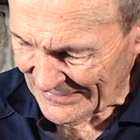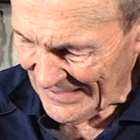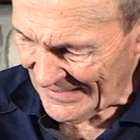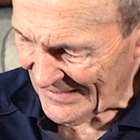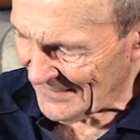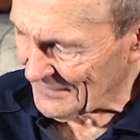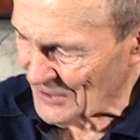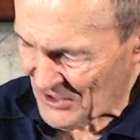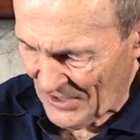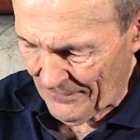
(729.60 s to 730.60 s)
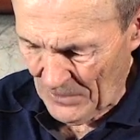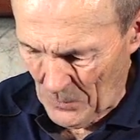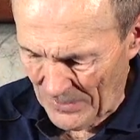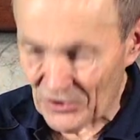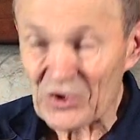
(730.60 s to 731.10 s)
they,
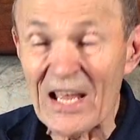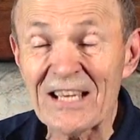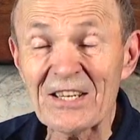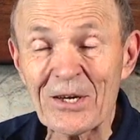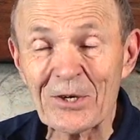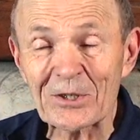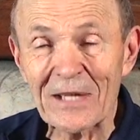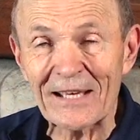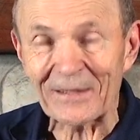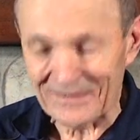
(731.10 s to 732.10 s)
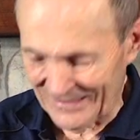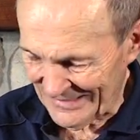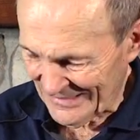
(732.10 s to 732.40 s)
71, 10 years later,